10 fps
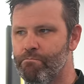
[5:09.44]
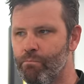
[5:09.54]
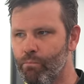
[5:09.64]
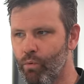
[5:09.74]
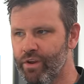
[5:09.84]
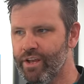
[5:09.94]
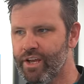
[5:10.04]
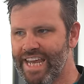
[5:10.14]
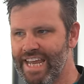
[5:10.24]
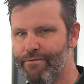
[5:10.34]
One of the
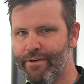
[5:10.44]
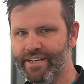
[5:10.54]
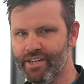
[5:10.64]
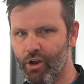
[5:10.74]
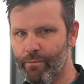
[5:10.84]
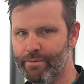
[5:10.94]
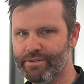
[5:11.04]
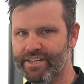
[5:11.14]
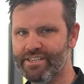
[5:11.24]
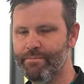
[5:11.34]
key things a lot of people
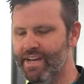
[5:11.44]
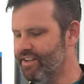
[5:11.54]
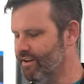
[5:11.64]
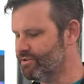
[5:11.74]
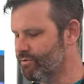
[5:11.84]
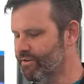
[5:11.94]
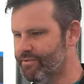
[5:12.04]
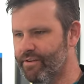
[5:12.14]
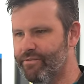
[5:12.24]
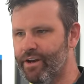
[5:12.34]
say to me, though, is quite
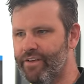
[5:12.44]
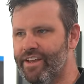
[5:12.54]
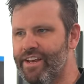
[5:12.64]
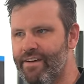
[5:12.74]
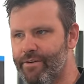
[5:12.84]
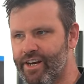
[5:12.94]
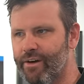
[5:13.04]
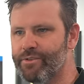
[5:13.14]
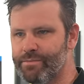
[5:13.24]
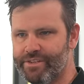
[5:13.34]
often they feel like they're never
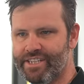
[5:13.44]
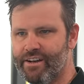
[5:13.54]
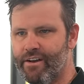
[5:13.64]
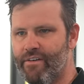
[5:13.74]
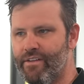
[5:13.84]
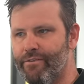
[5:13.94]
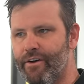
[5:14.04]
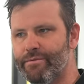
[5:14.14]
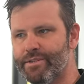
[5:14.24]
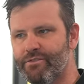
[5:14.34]
comfortable in the saddle and they
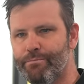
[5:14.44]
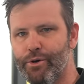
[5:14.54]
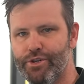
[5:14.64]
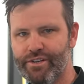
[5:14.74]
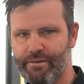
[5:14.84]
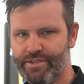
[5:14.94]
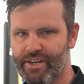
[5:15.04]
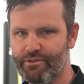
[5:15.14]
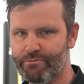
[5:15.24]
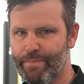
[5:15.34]
find themselves pushing
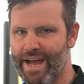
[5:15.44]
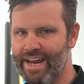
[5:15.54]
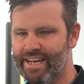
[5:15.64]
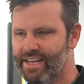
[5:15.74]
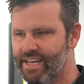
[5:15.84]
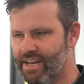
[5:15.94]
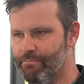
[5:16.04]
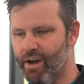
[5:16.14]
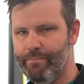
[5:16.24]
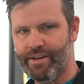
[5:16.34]
themselves back. In
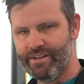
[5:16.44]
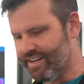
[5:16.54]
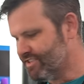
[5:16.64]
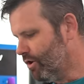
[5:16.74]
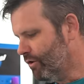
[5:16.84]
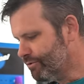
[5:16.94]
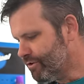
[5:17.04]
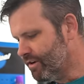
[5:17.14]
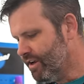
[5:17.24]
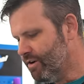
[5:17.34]
my opinion, that's
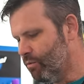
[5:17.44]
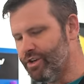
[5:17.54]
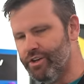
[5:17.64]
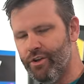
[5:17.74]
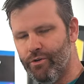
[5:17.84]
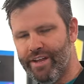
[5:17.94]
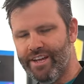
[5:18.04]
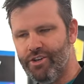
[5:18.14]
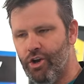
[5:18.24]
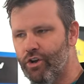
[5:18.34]
often what you're doing there.
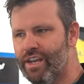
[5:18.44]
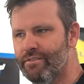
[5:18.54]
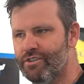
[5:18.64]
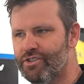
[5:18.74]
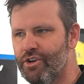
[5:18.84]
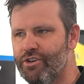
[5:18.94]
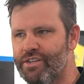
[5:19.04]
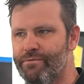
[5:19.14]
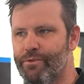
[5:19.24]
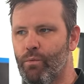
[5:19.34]
You're
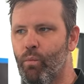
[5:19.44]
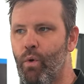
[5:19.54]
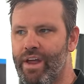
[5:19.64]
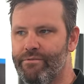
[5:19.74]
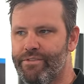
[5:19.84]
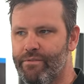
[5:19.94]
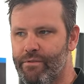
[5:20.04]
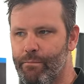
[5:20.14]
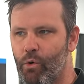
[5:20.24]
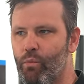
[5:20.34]
searching for the width,
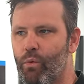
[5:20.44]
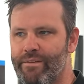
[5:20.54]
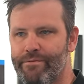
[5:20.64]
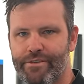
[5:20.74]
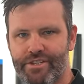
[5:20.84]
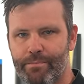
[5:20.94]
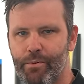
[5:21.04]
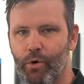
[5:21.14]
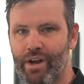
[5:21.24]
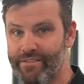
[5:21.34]
the more width for the
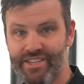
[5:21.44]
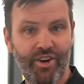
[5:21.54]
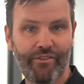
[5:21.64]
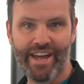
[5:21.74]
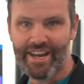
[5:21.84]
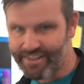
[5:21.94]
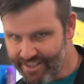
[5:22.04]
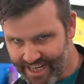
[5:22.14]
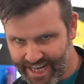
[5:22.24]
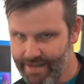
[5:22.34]
support, and if it's not there, you
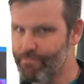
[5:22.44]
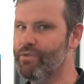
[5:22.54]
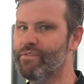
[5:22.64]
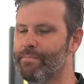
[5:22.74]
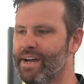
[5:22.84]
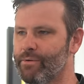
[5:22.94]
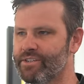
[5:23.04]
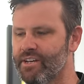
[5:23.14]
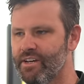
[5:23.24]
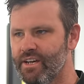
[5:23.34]
just keep moving backwards.